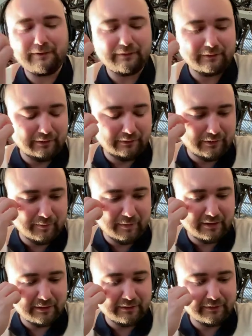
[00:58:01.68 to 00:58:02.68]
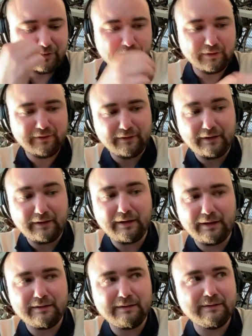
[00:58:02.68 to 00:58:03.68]
There's this demand that is increasing,
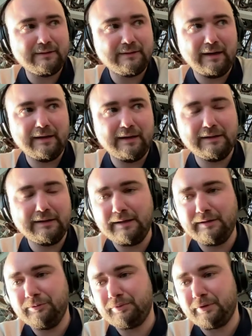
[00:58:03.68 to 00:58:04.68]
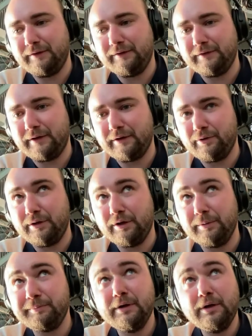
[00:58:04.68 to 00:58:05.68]
and and and the prices are going
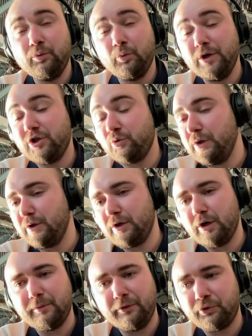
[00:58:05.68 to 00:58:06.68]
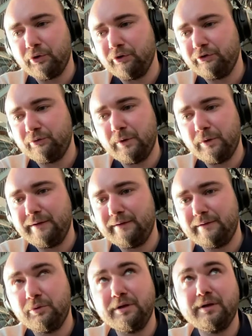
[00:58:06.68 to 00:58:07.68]
up, which will come, of course, with
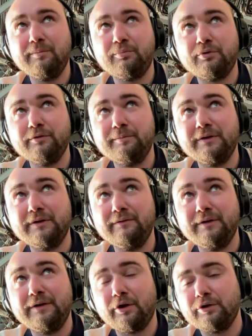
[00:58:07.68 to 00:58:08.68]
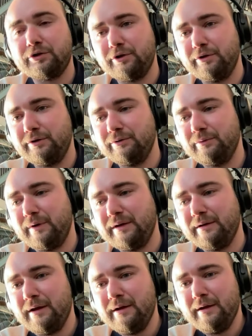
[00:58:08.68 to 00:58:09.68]
with an improvement in viticulture. You know,
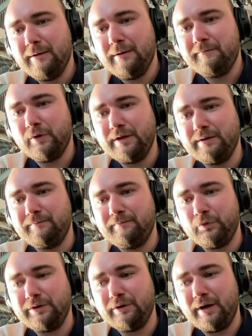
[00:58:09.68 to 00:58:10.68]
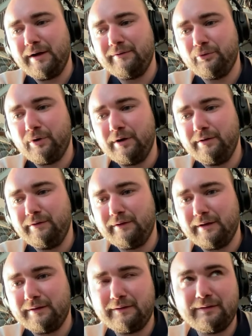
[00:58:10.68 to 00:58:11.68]
when when when you have wines
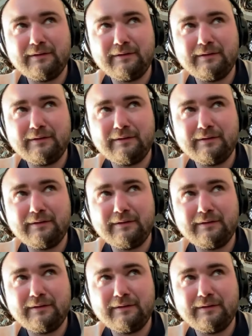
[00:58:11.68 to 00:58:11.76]
that